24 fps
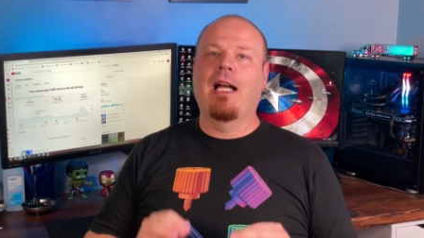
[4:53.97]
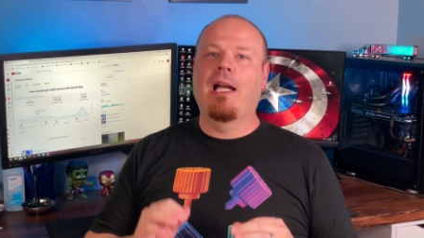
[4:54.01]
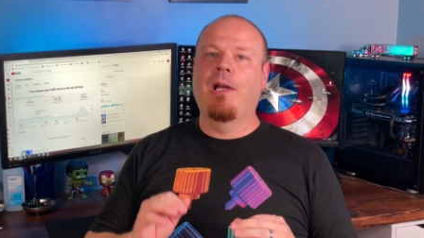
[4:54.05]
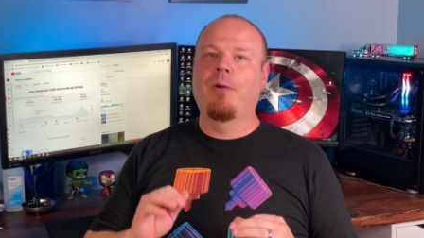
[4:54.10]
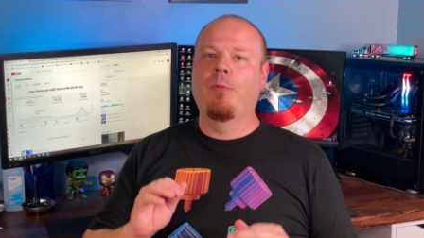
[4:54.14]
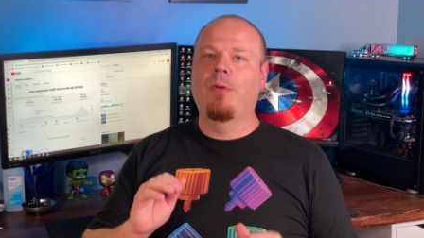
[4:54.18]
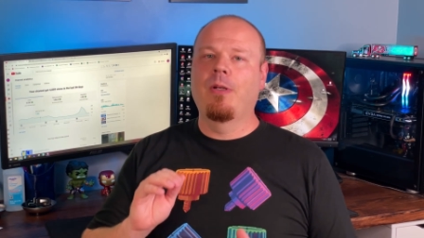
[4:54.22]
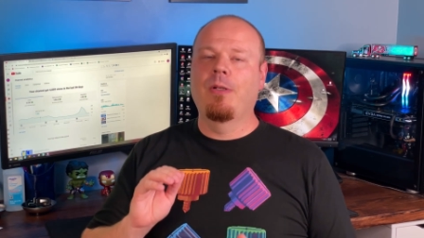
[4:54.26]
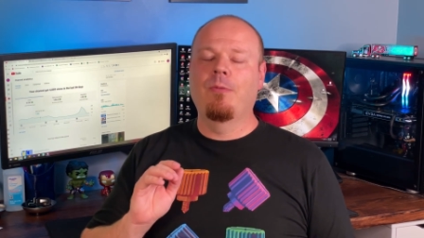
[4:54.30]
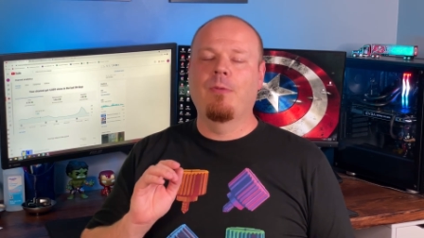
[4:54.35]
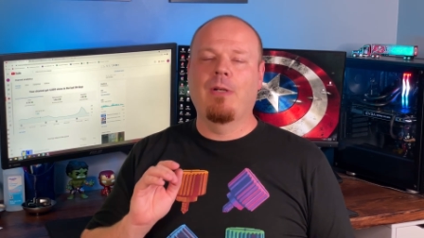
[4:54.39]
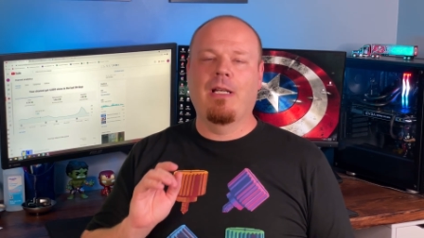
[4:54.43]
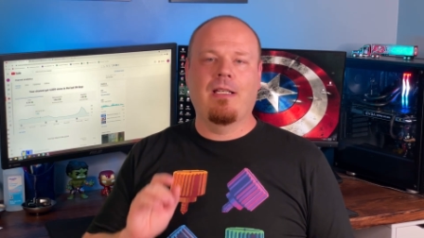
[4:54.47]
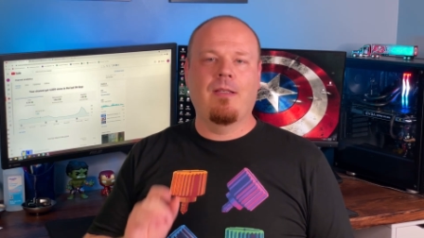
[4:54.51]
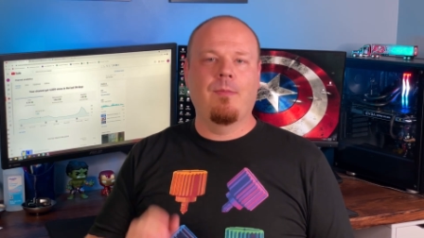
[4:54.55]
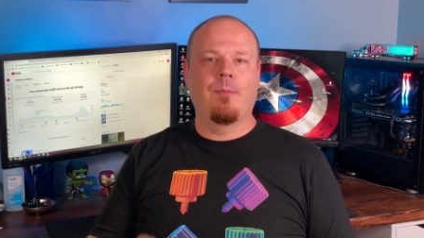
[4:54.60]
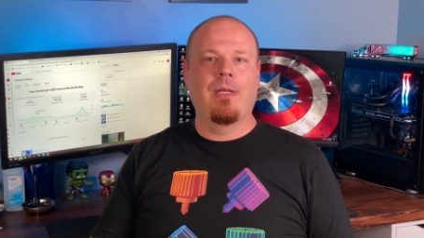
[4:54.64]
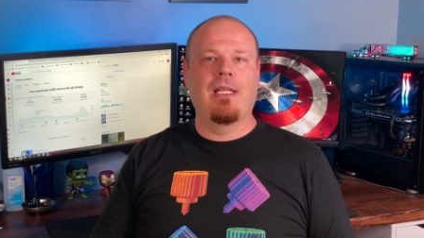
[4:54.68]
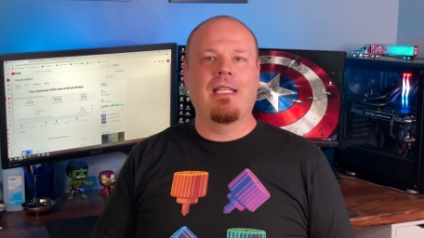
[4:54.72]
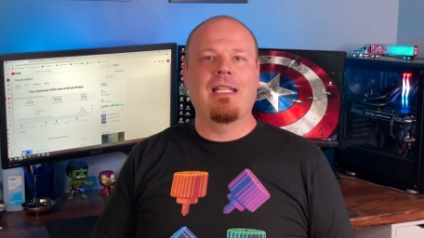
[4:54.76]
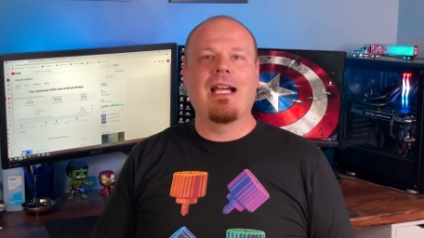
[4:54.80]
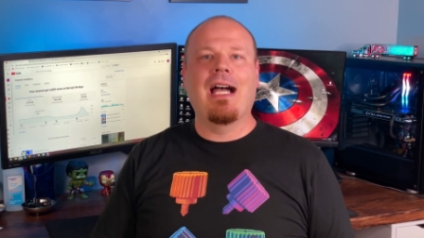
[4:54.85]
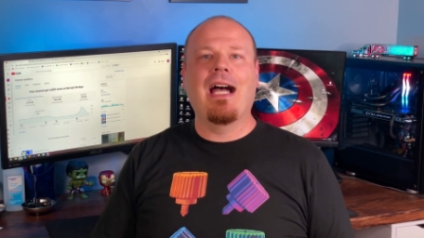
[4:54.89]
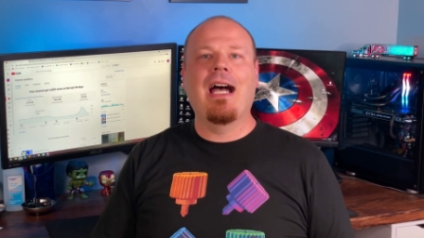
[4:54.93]
I would
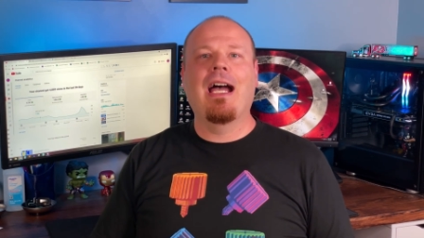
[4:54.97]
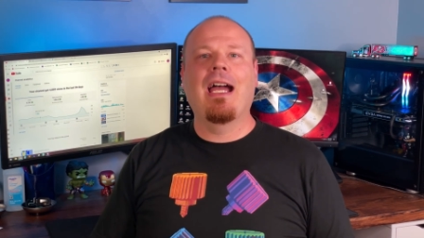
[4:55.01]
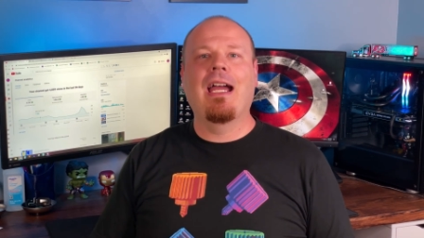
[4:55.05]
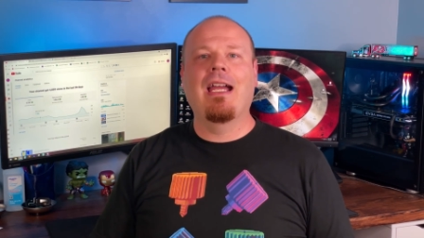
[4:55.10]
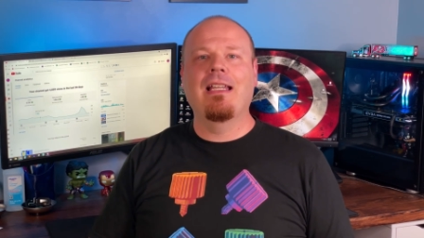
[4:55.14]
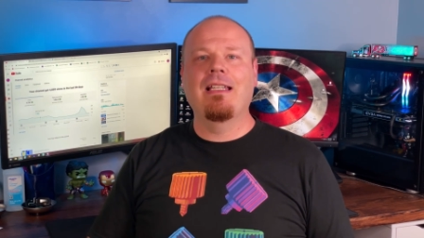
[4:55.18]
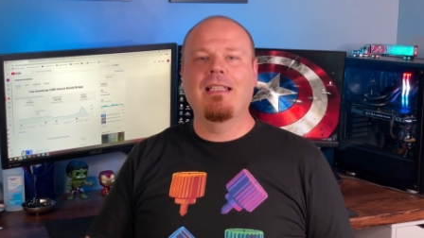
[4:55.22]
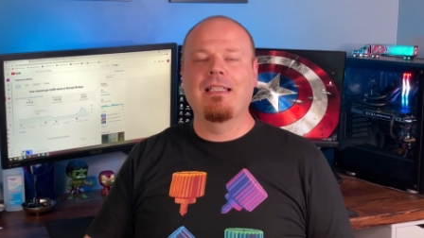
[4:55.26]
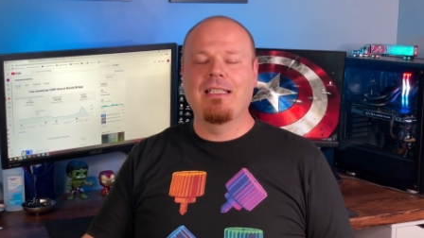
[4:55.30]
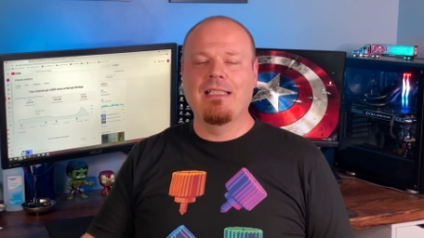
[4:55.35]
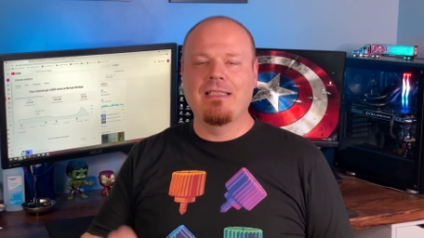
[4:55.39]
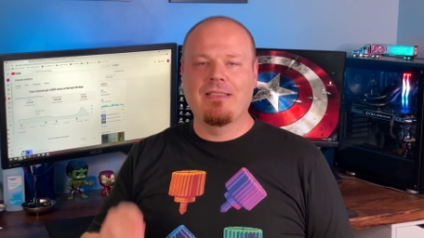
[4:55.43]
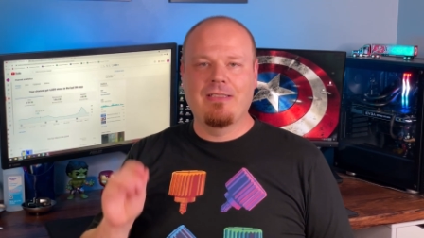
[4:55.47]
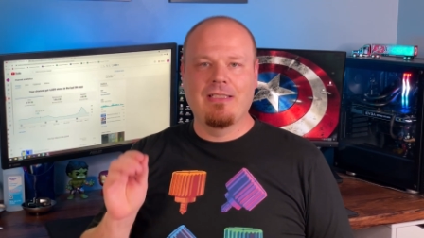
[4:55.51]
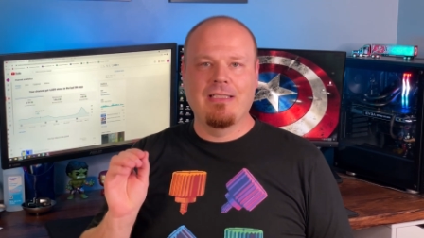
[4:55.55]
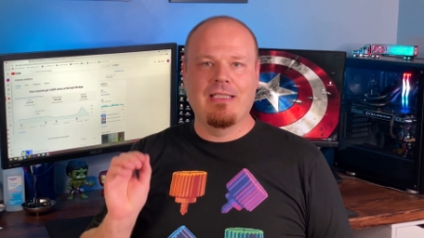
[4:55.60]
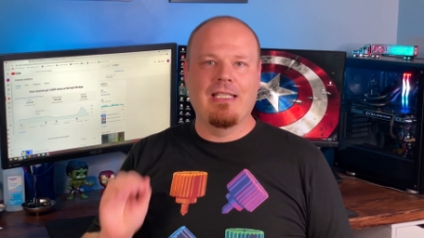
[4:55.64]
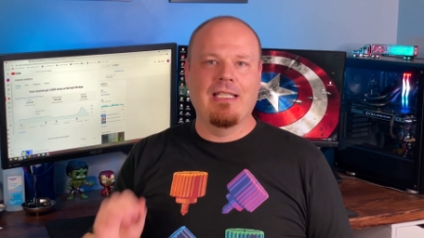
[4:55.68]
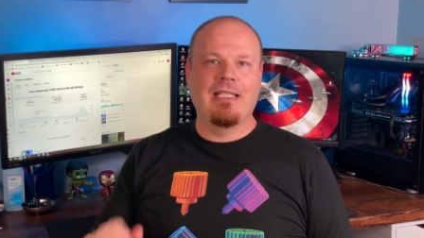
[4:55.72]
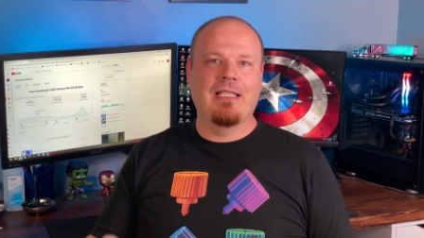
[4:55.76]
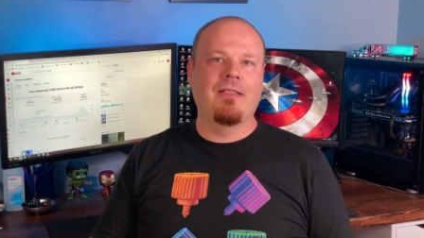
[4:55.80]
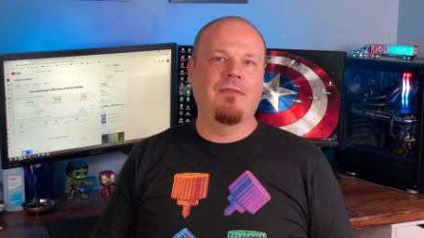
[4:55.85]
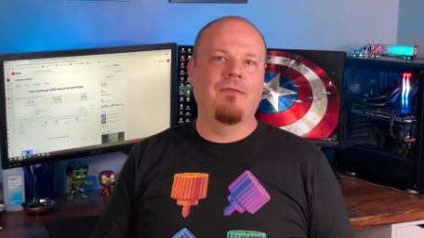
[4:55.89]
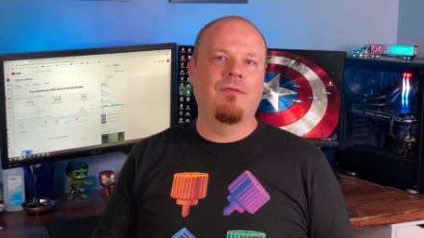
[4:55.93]
recommend highly to get